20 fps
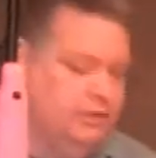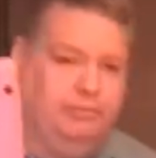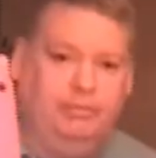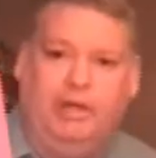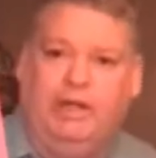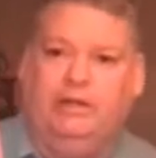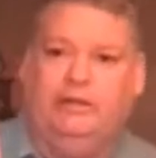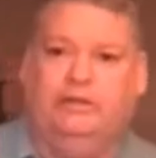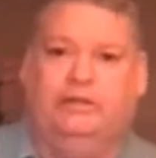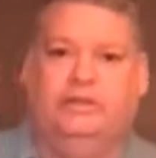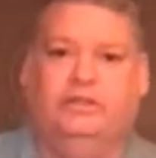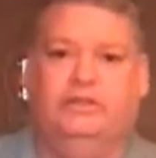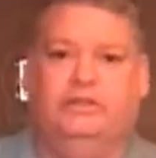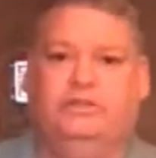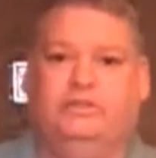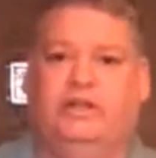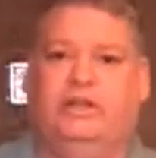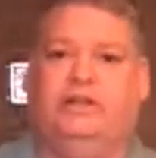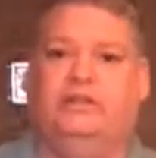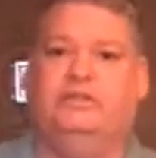at about in the
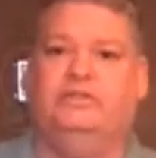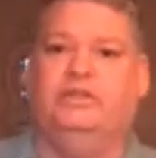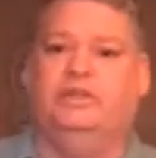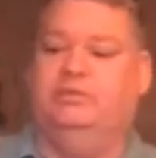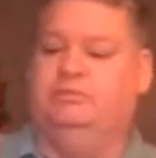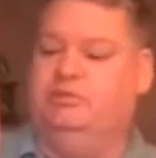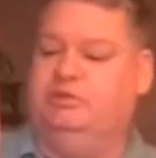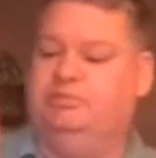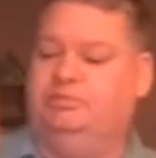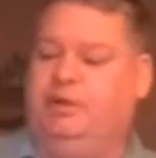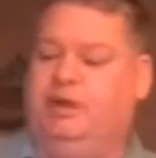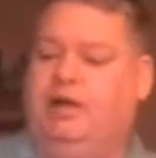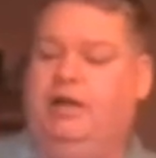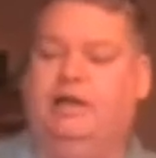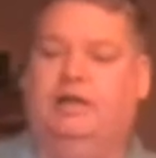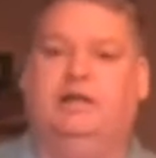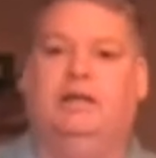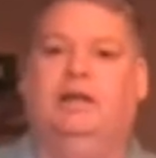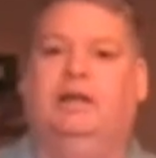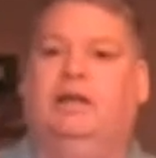exact same
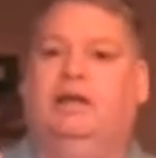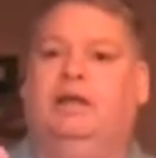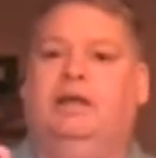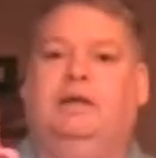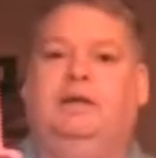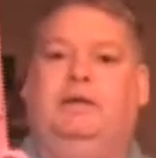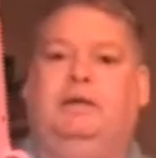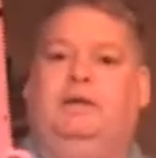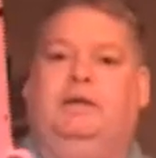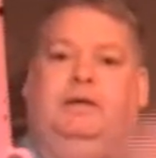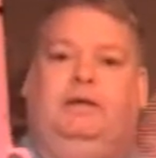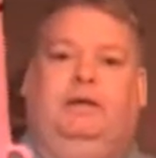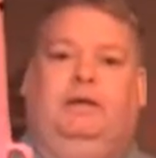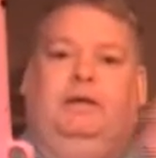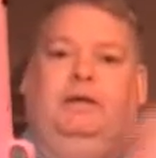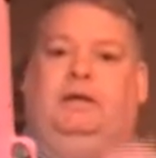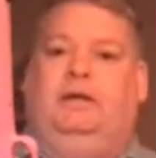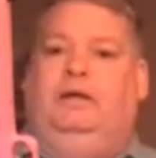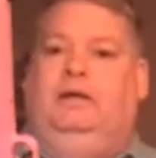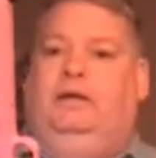spot.
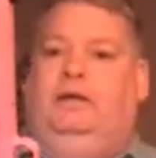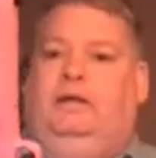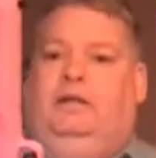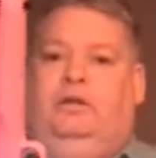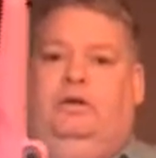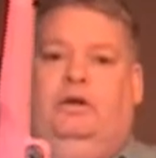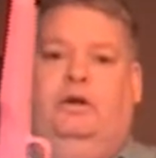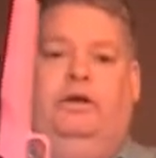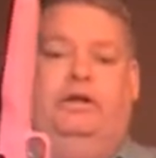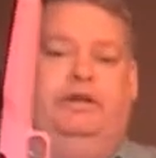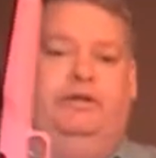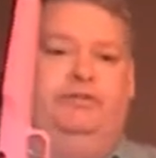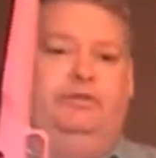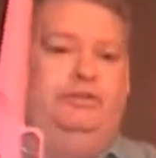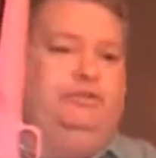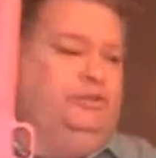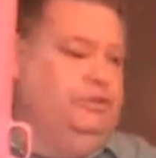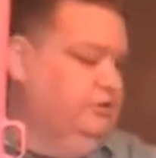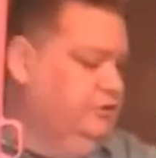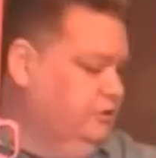The only
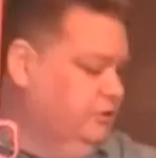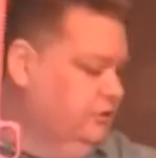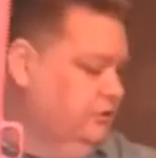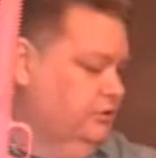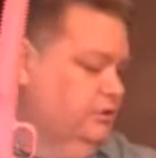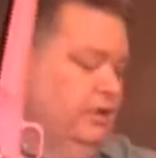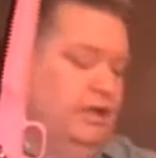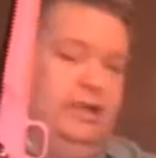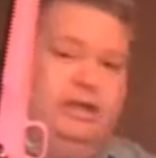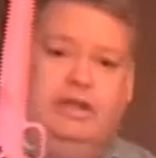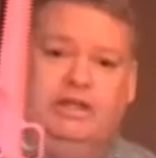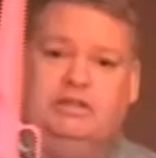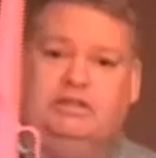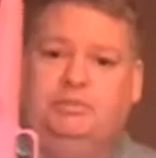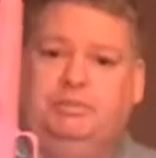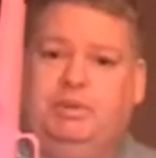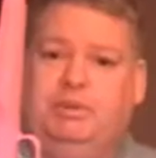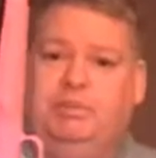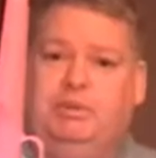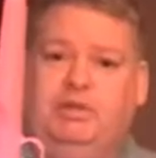difference is that's
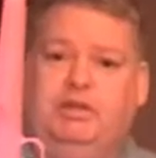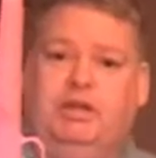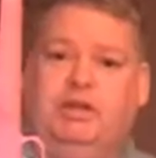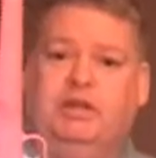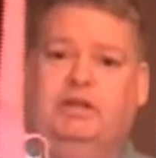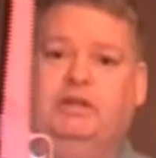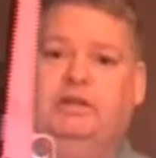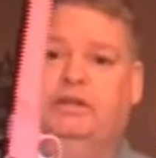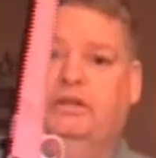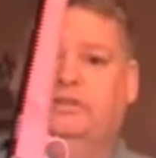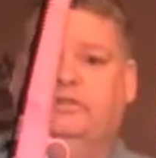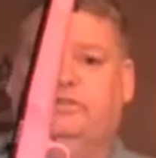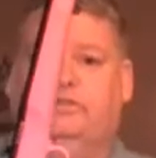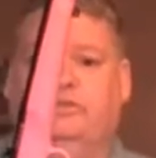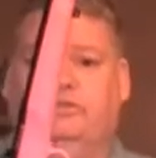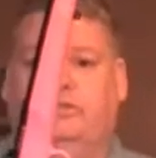a BB gun, and this